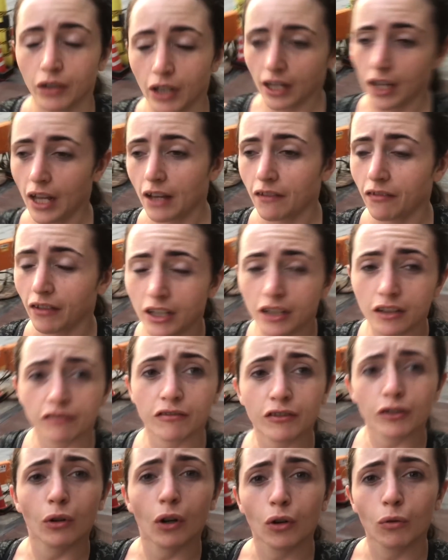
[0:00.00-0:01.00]
If any
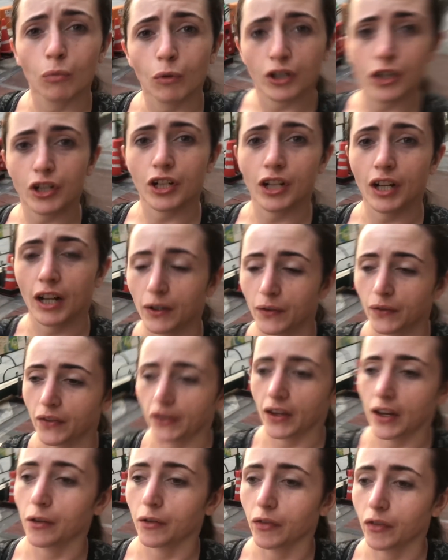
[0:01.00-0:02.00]
of you are watching out
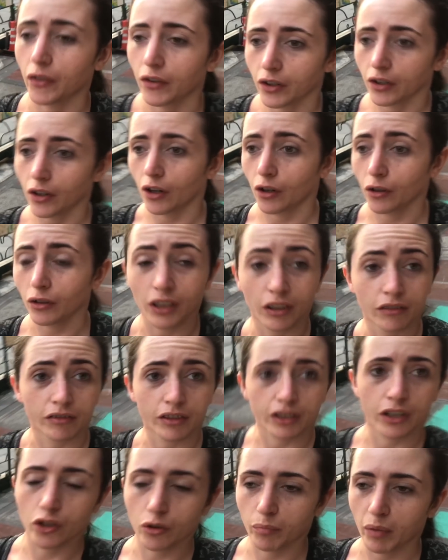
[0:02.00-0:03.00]
there that are
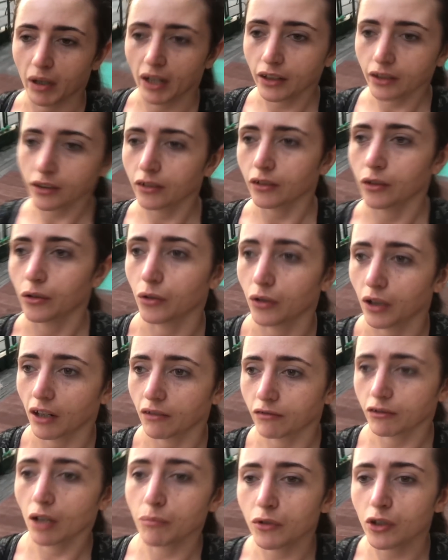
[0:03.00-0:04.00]
living in Japan or
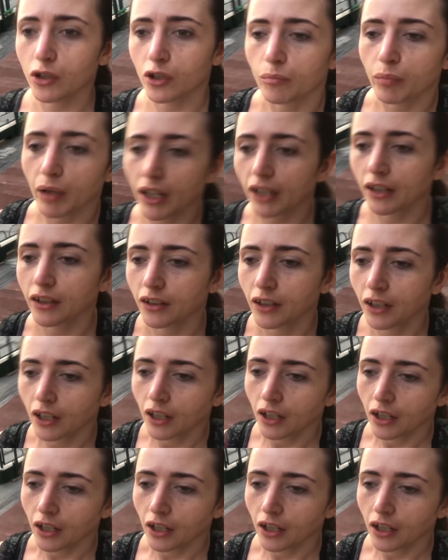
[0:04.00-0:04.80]
have come to Japan,